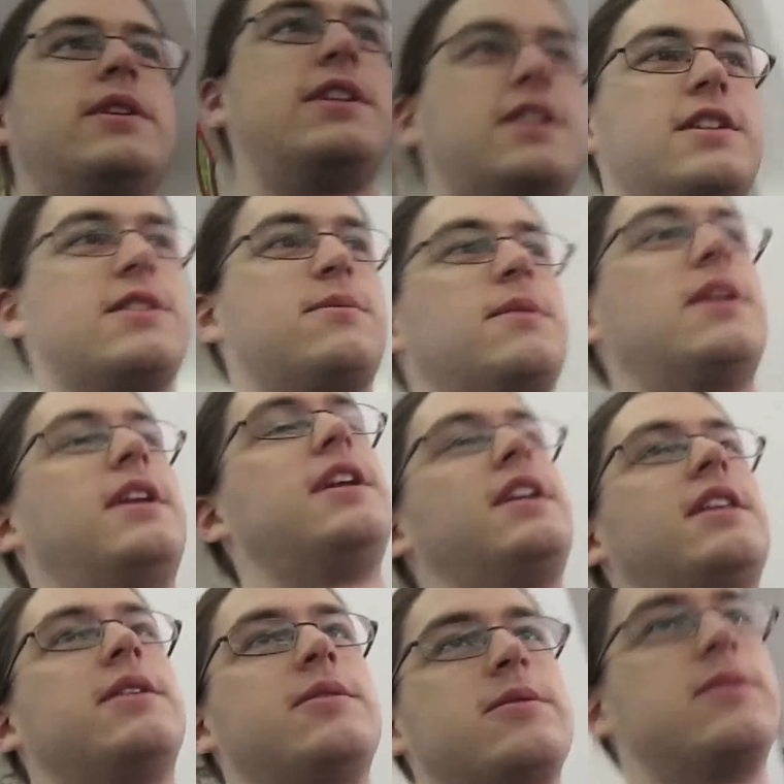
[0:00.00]
We just went
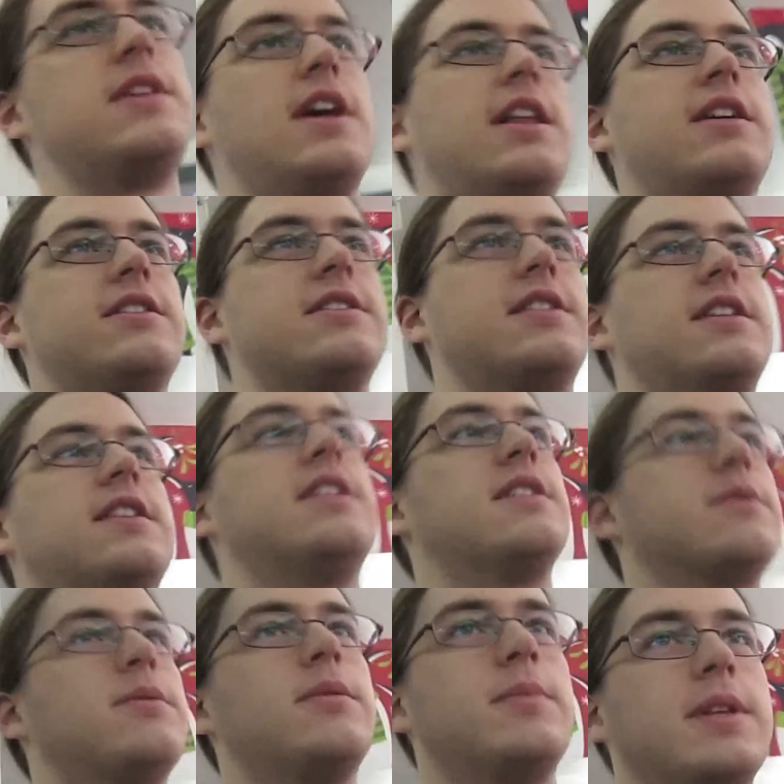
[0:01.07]
into the Zellers, and
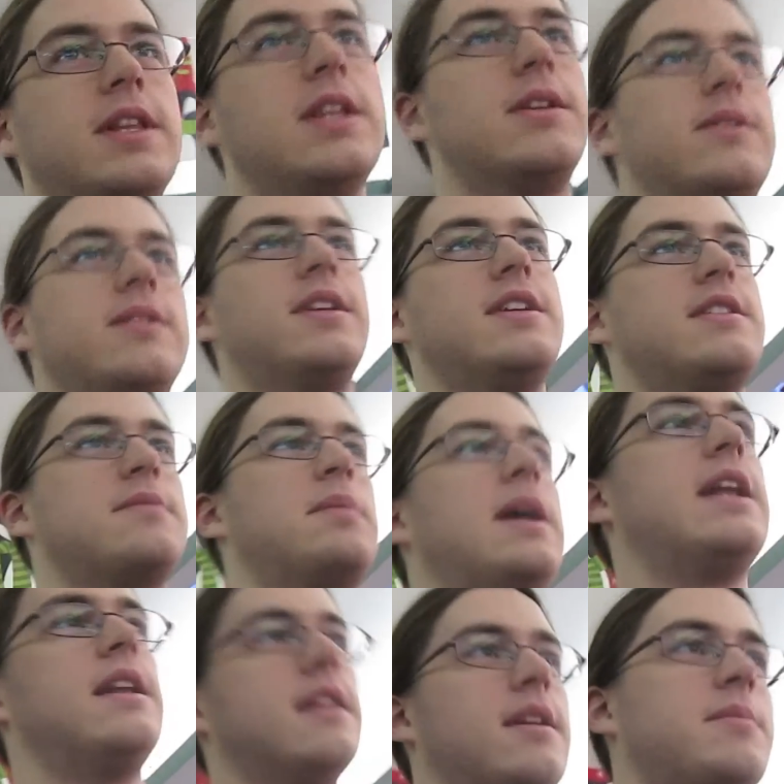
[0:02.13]
this woman literally
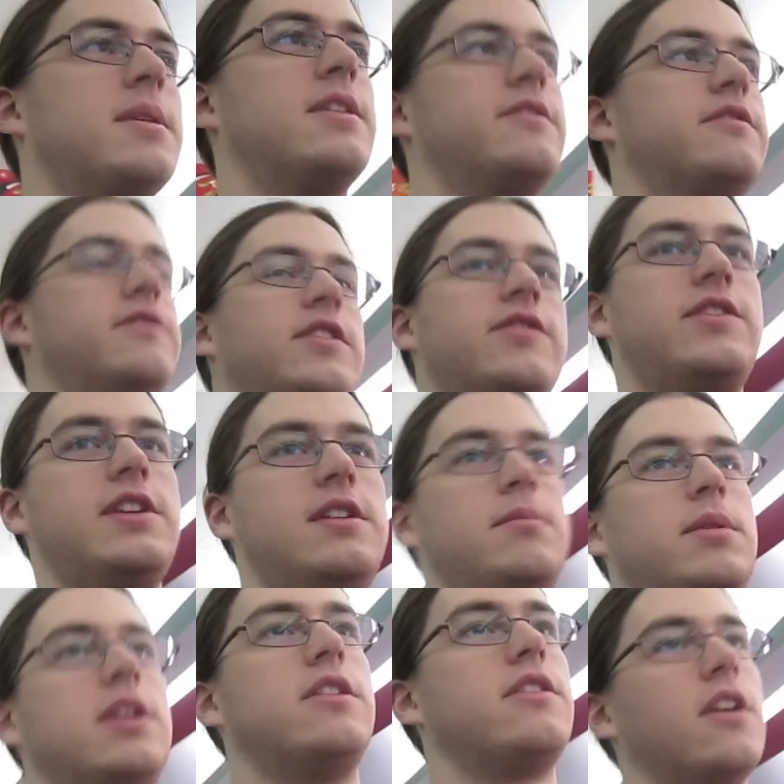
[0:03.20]
spent about 15
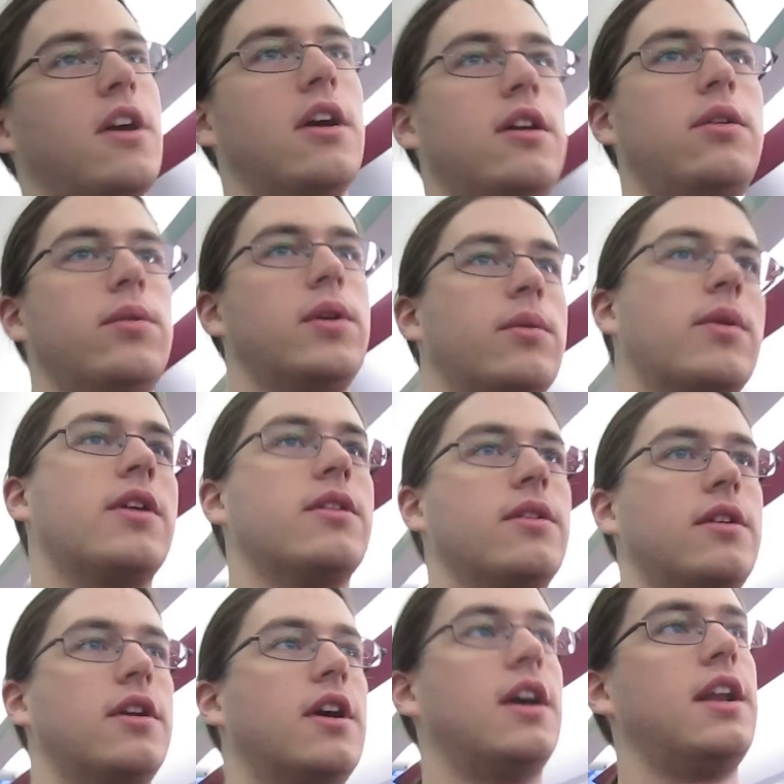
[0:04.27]
minutes arguing
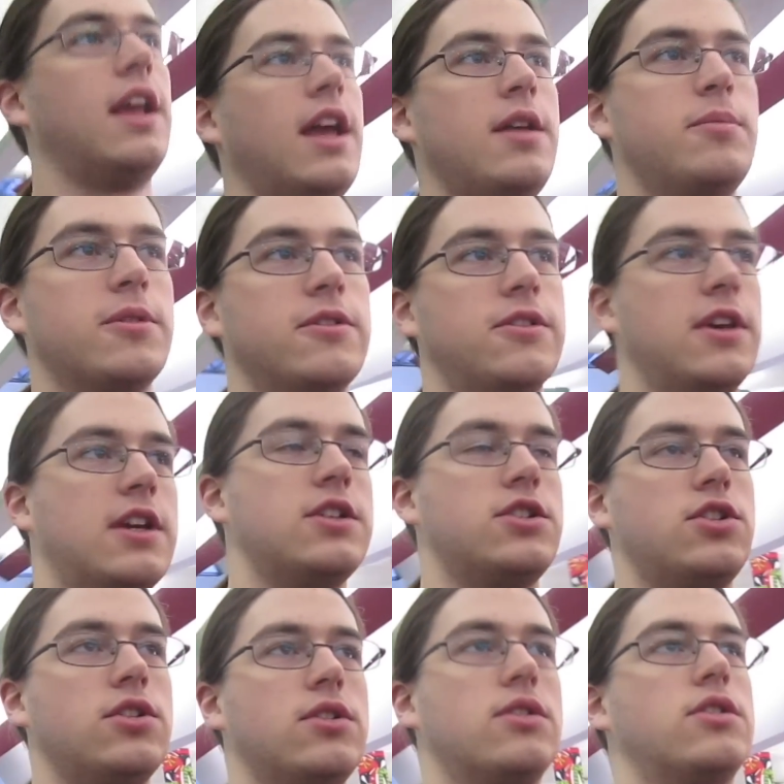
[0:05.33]
whether or not 8%
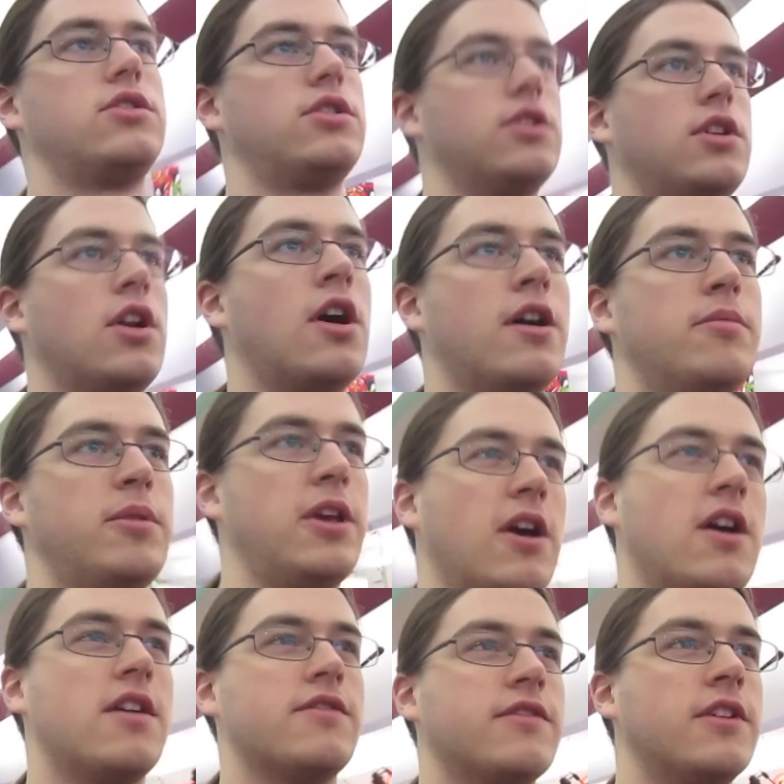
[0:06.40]
should or should not be
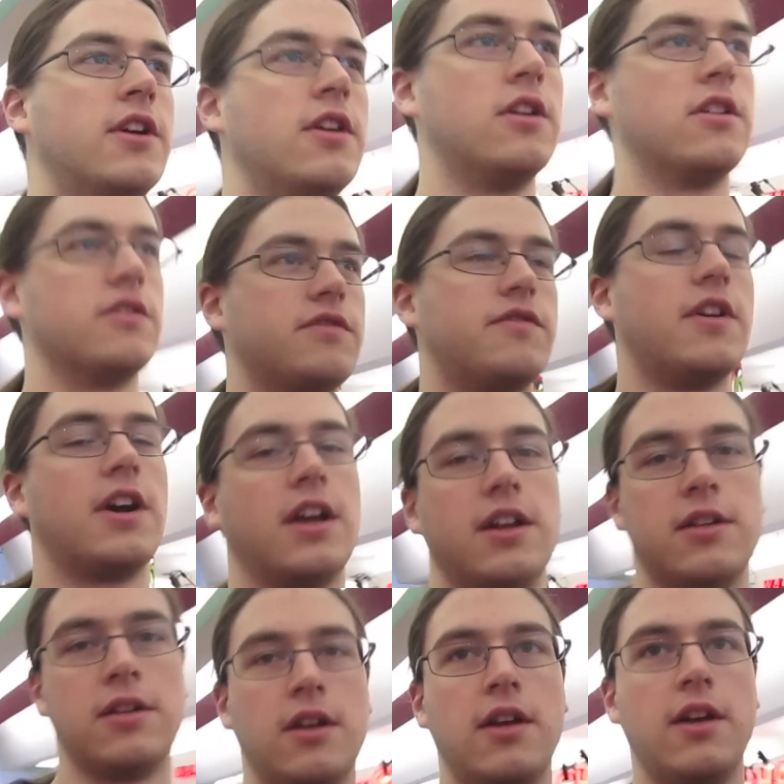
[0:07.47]
off her
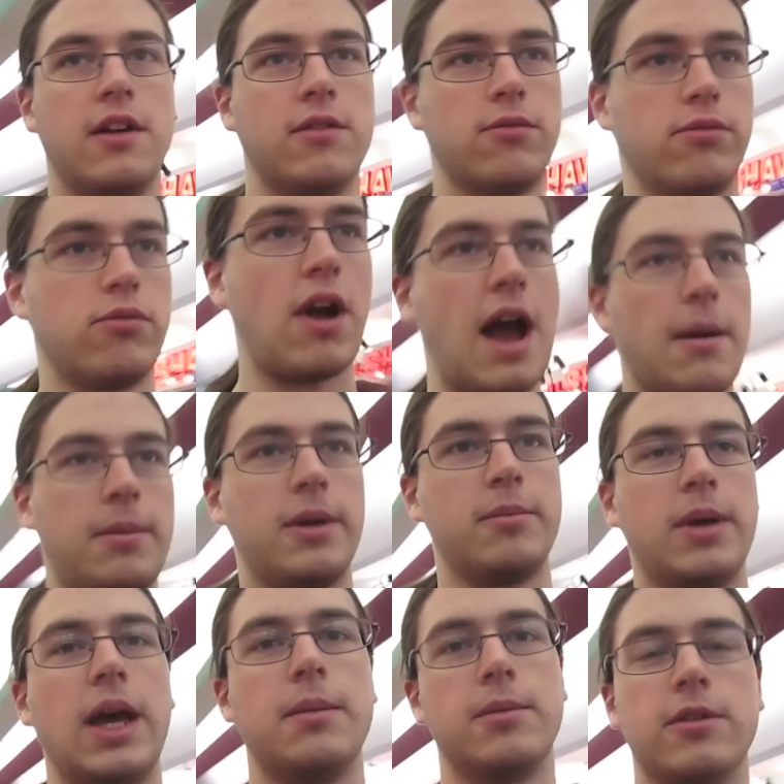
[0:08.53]
fucking
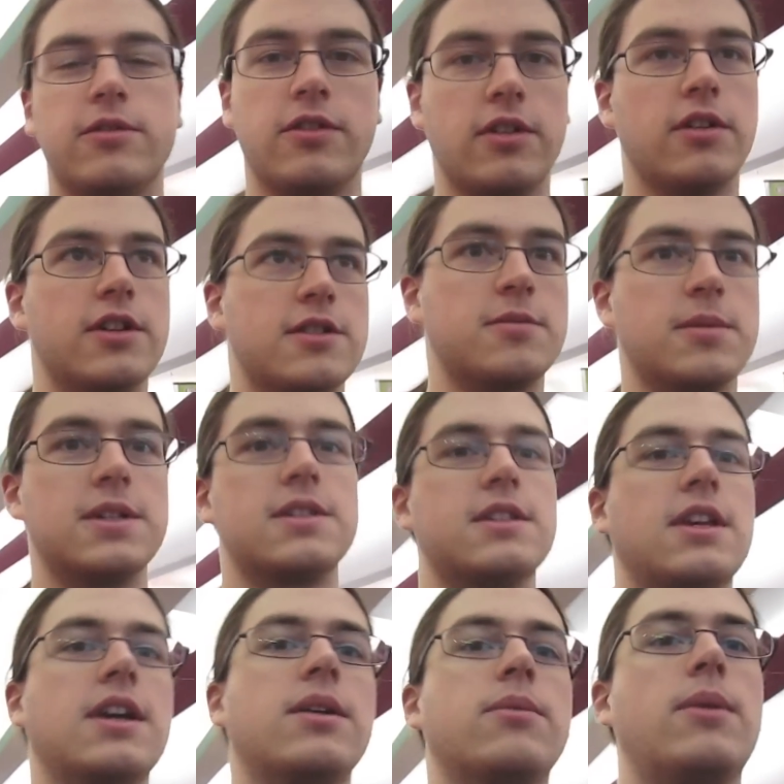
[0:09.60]
wrapping paper for
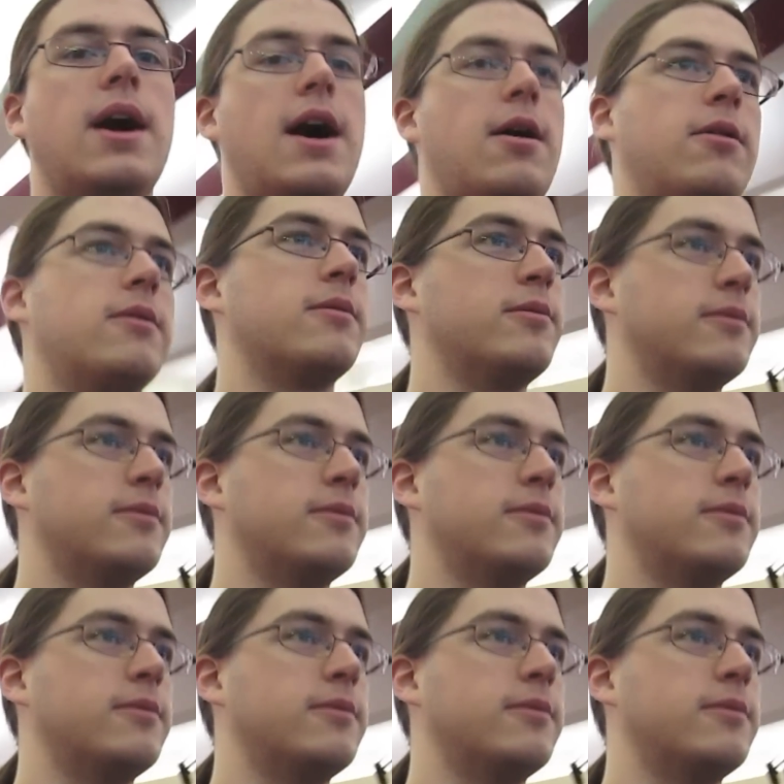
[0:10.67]
Christmas. Like, wow.